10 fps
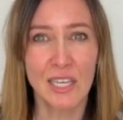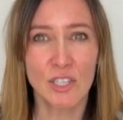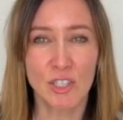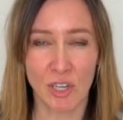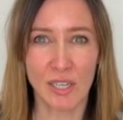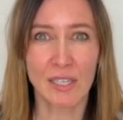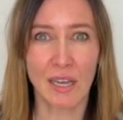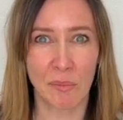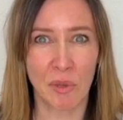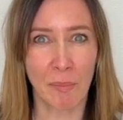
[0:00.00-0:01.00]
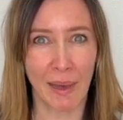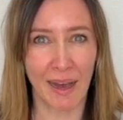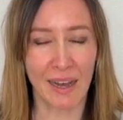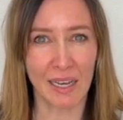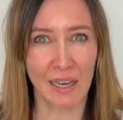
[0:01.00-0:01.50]
started coming
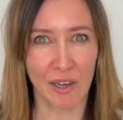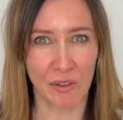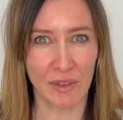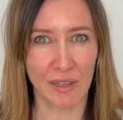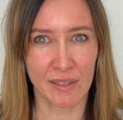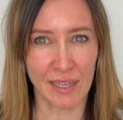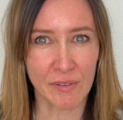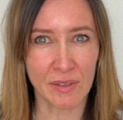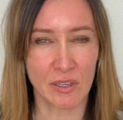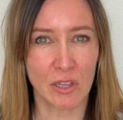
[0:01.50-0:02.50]
back healthier and healthier.